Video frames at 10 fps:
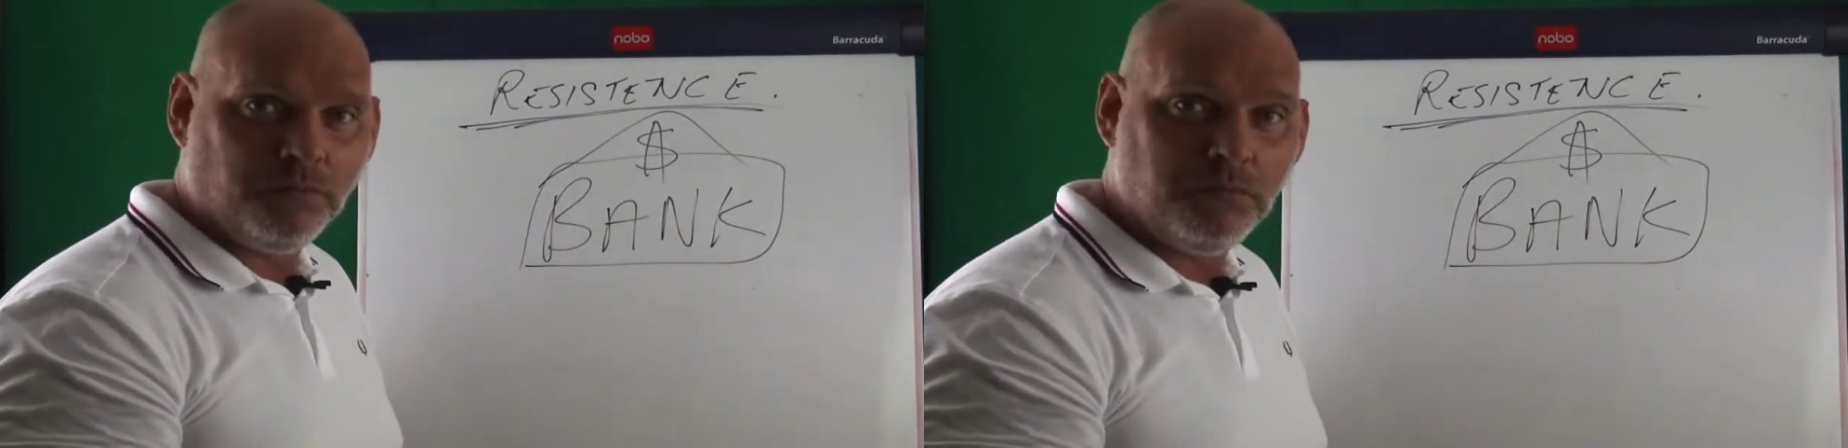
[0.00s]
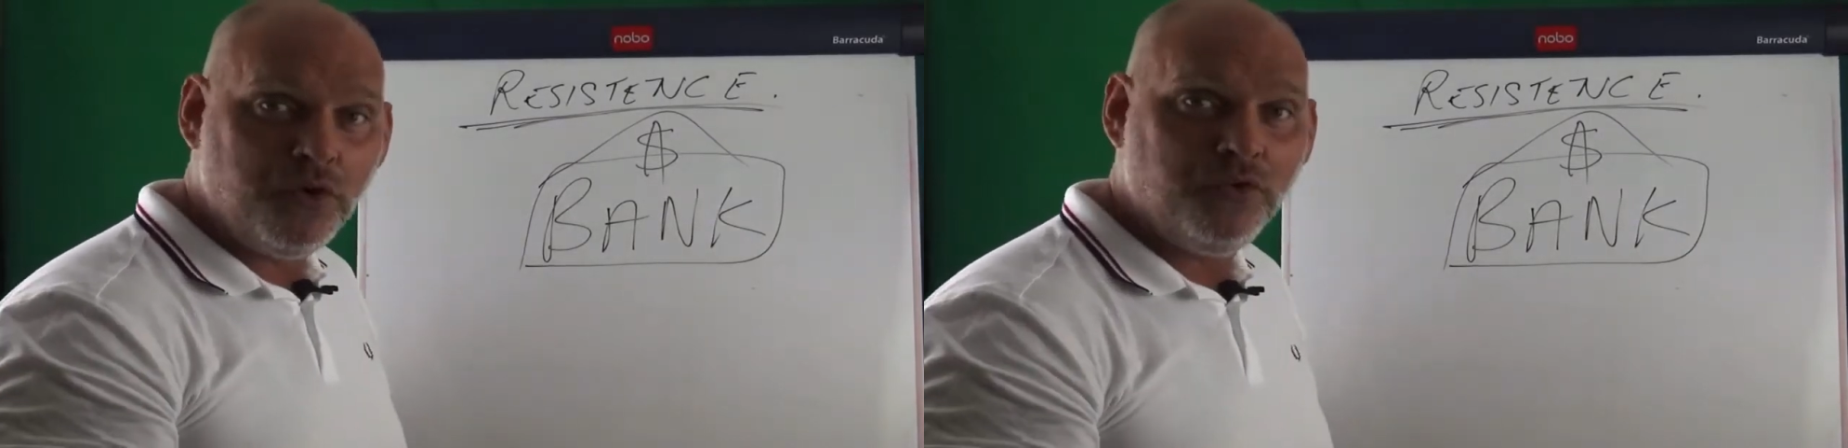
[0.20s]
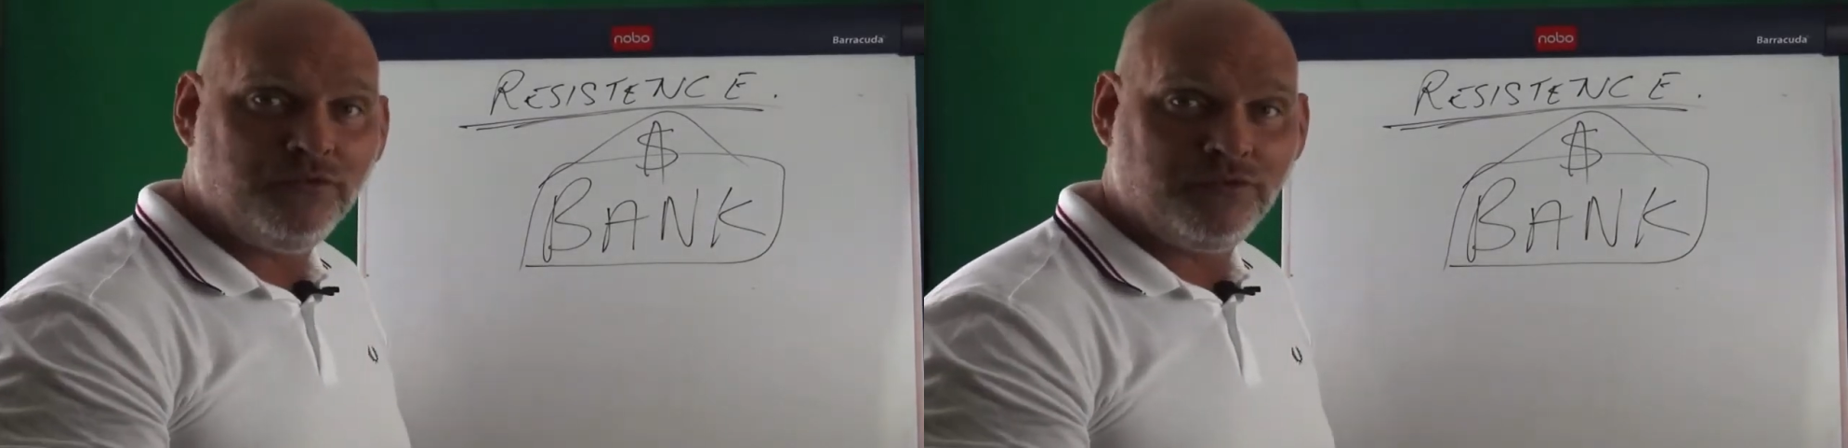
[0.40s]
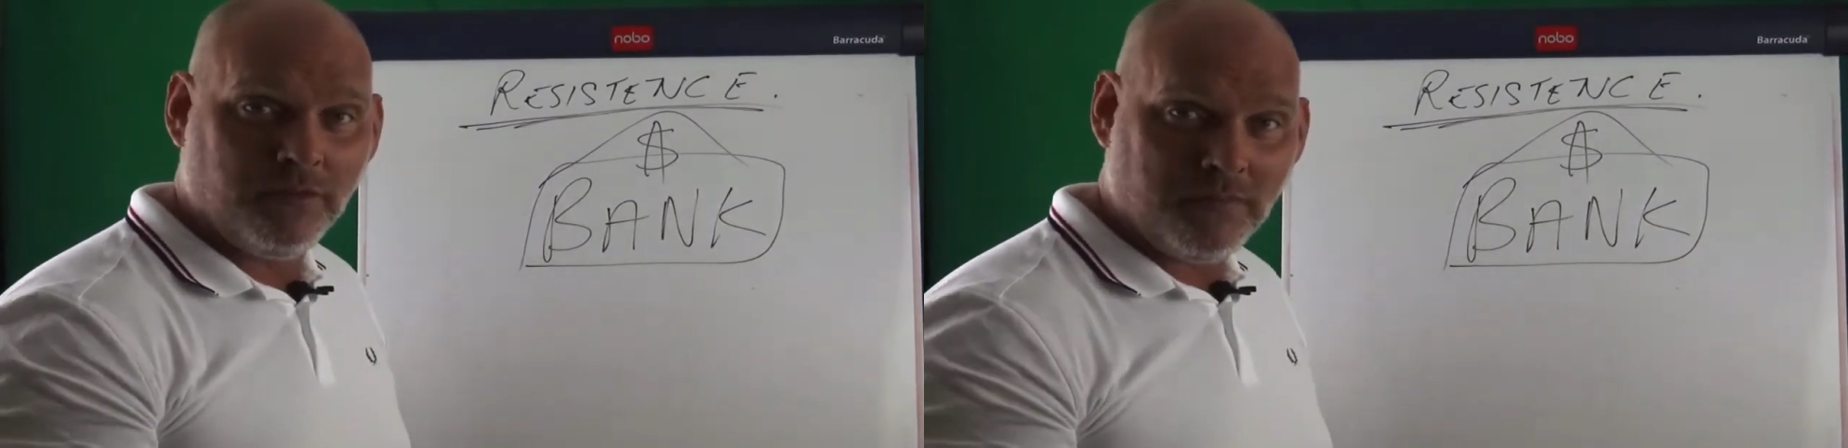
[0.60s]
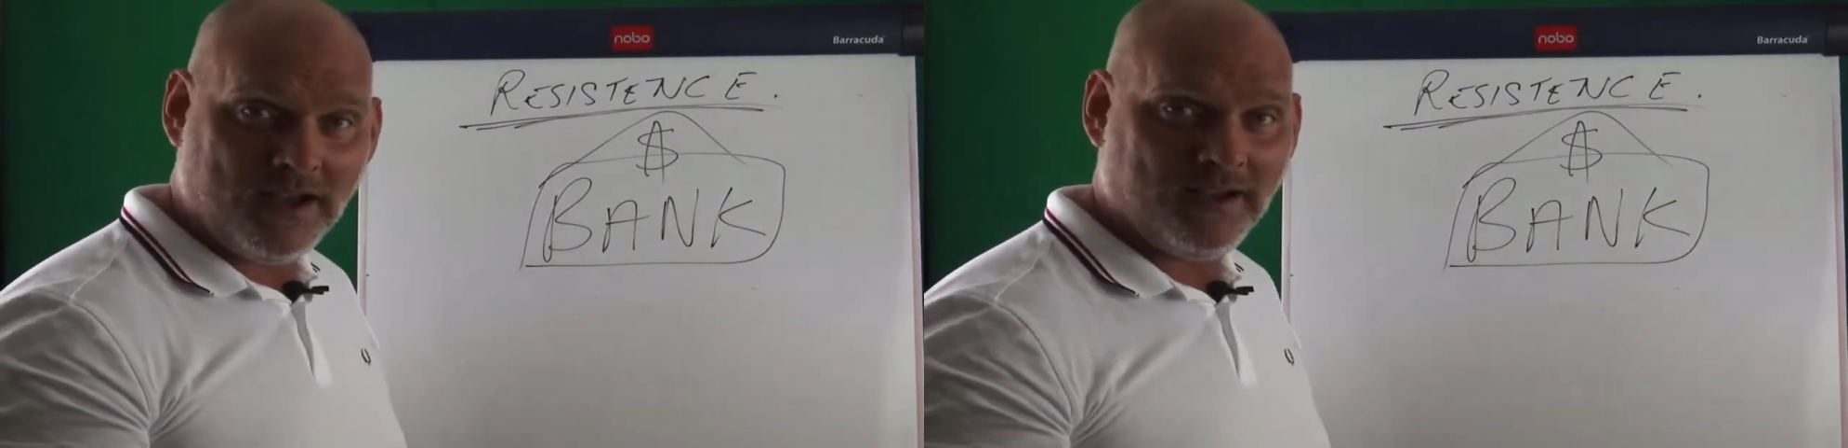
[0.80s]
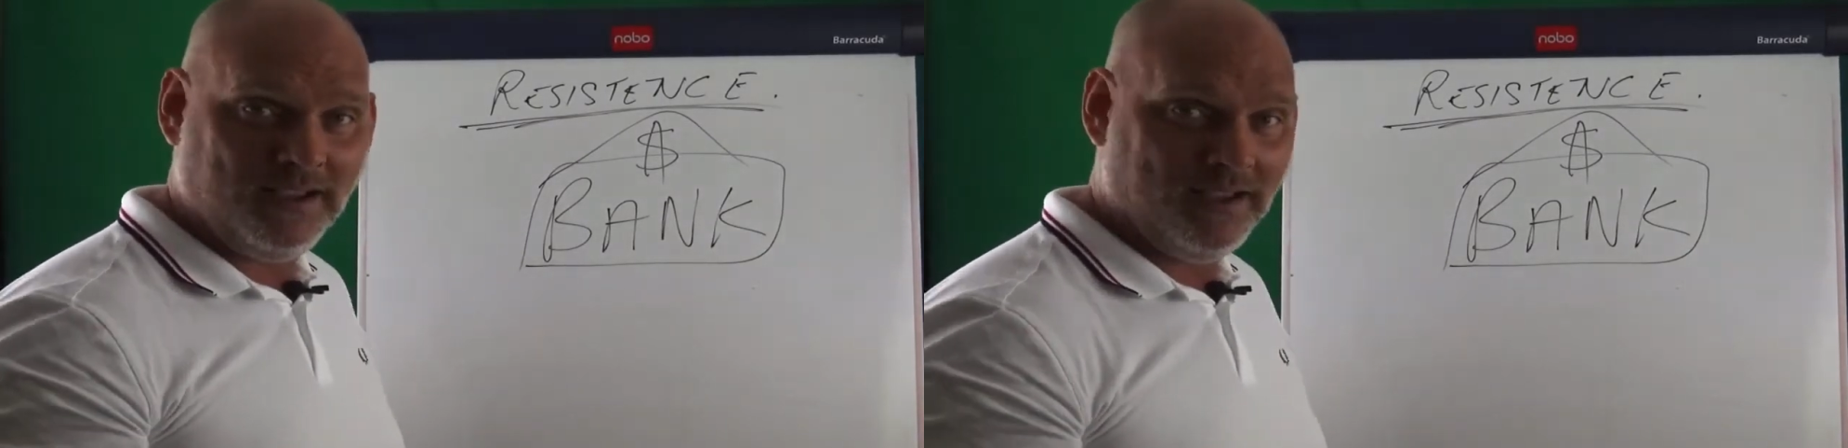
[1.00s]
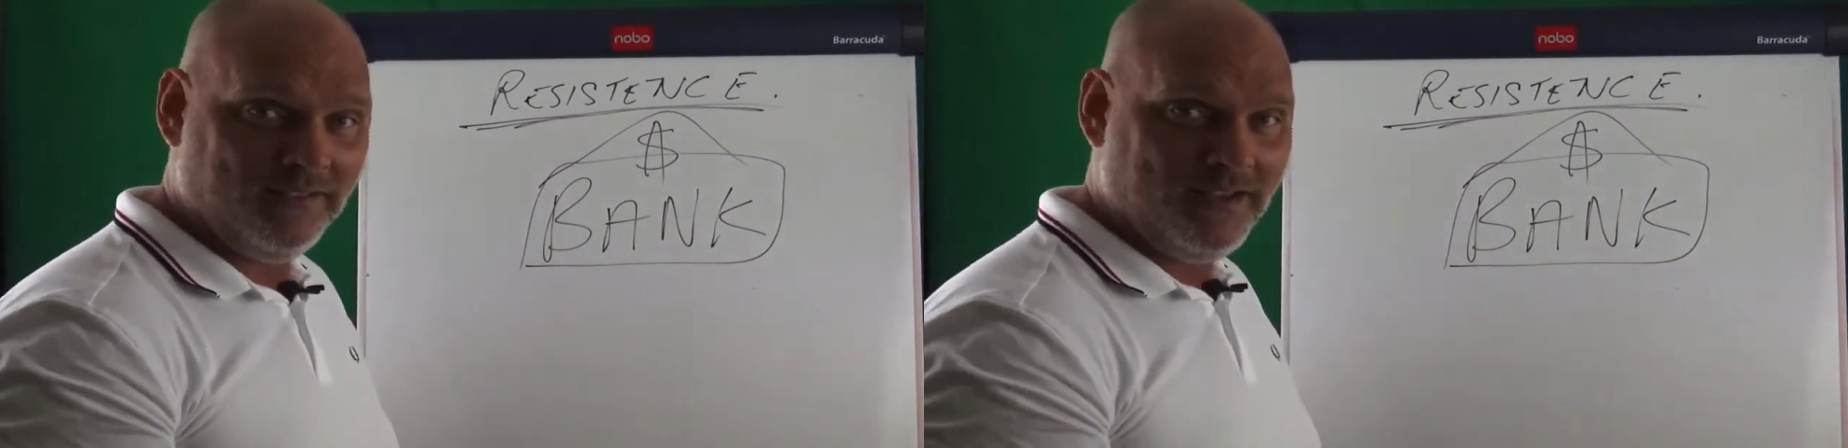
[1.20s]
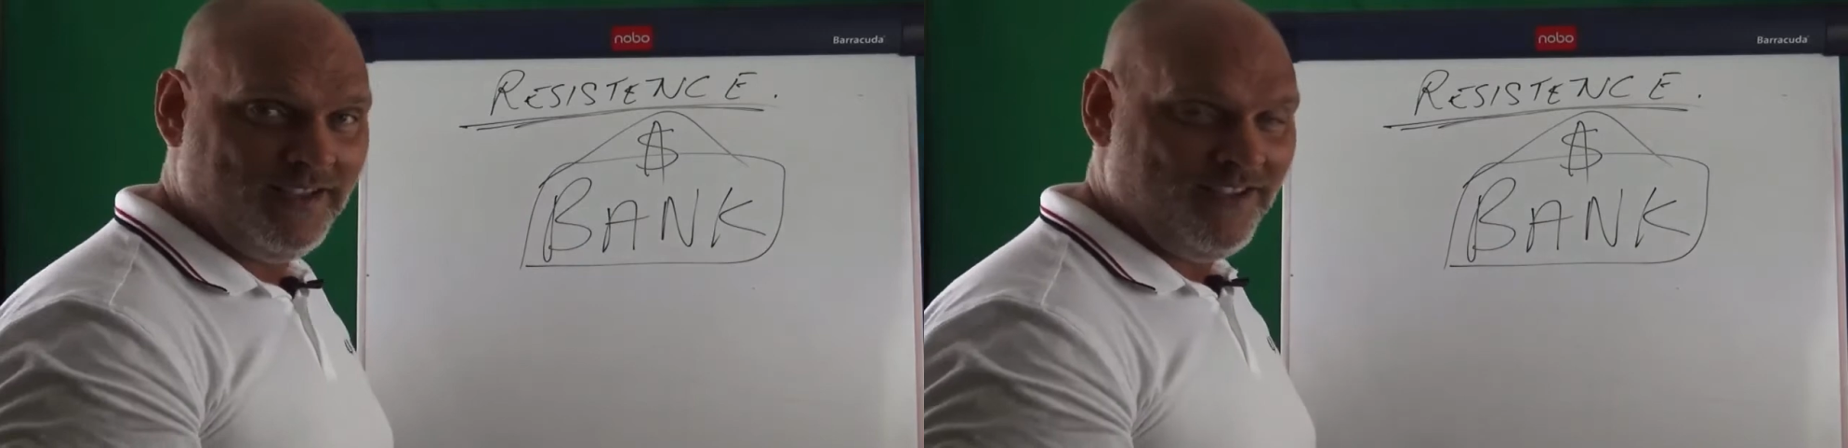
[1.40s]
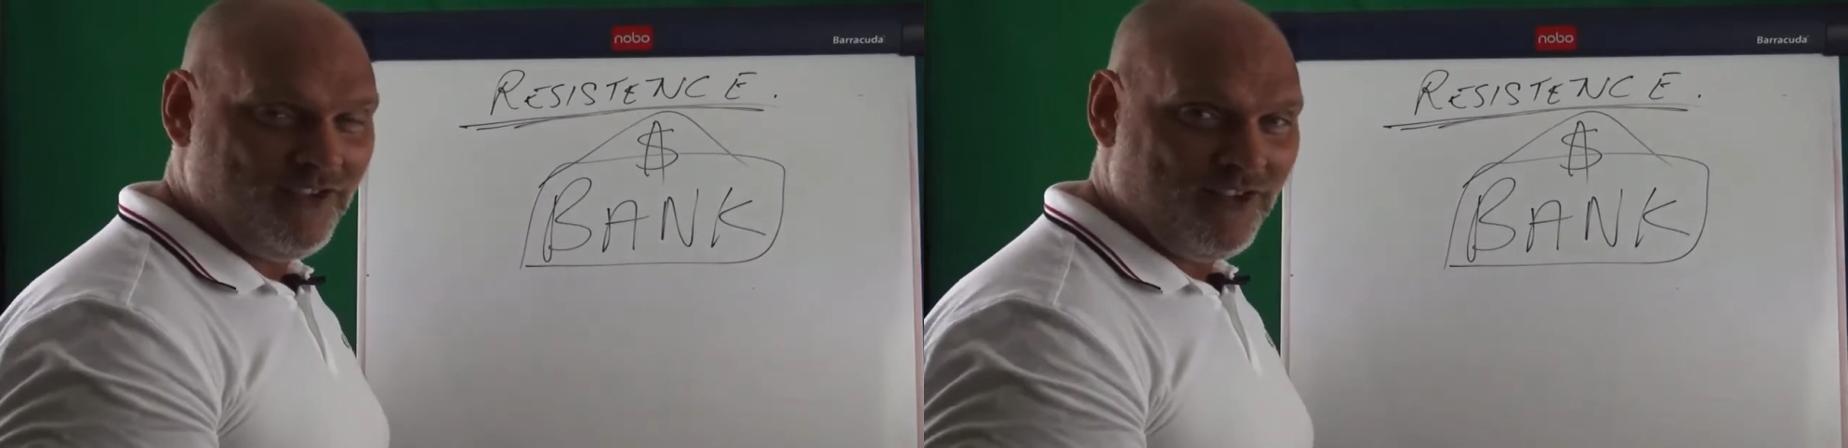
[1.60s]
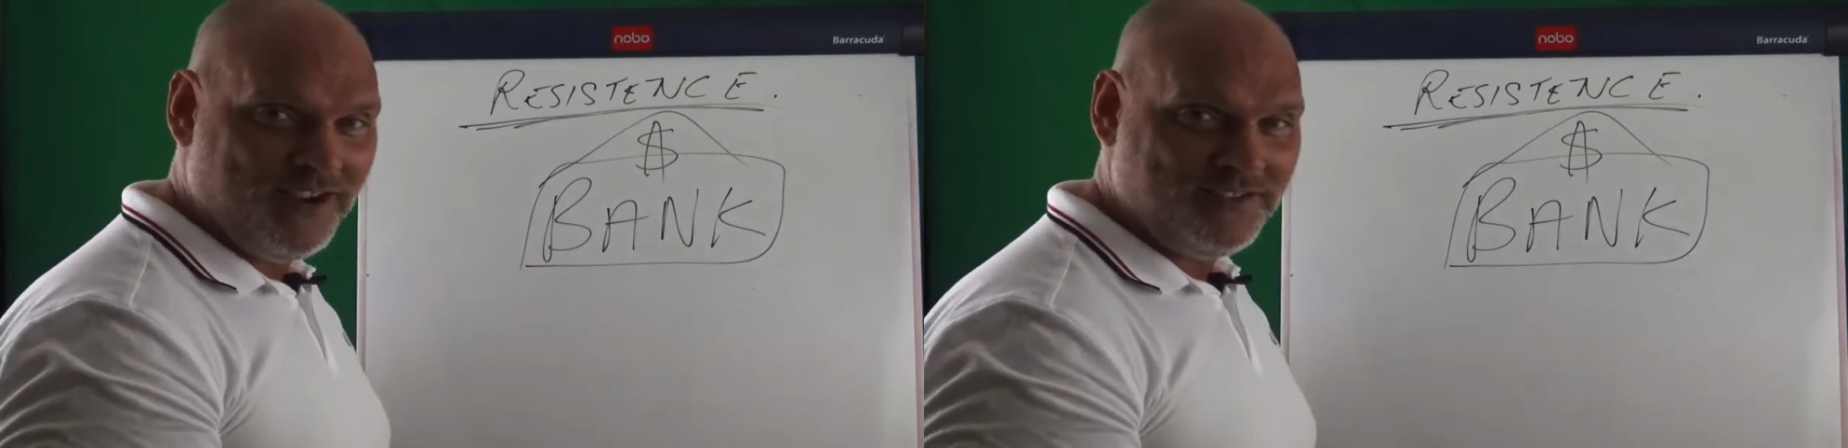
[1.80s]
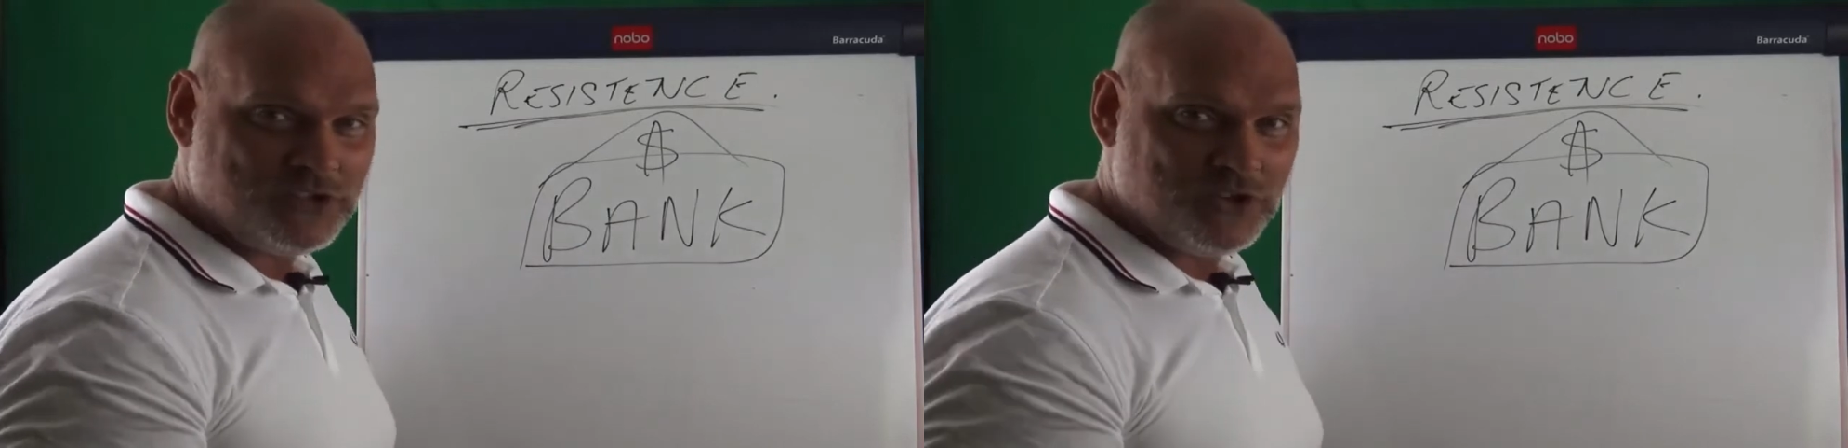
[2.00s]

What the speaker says: move the market, right?